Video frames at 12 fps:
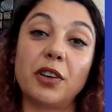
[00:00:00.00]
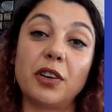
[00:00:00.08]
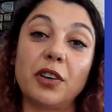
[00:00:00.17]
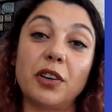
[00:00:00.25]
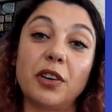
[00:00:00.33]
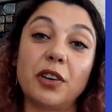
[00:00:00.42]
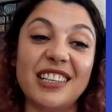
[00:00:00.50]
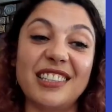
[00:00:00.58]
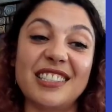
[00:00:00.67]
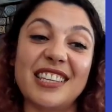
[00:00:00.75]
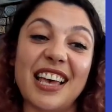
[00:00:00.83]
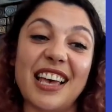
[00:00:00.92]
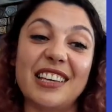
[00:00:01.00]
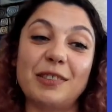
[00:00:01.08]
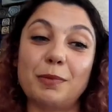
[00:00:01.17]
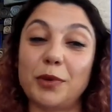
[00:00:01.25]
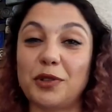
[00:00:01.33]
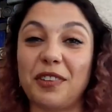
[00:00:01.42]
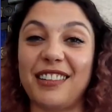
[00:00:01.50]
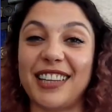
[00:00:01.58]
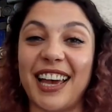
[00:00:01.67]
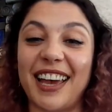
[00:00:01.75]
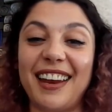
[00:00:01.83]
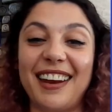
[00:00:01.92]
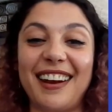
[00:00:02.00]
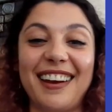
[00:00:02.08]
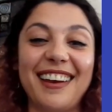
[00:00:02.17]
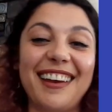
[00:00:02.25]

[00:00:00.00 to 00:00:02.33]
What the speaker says: If you can't see, it says boots failed there.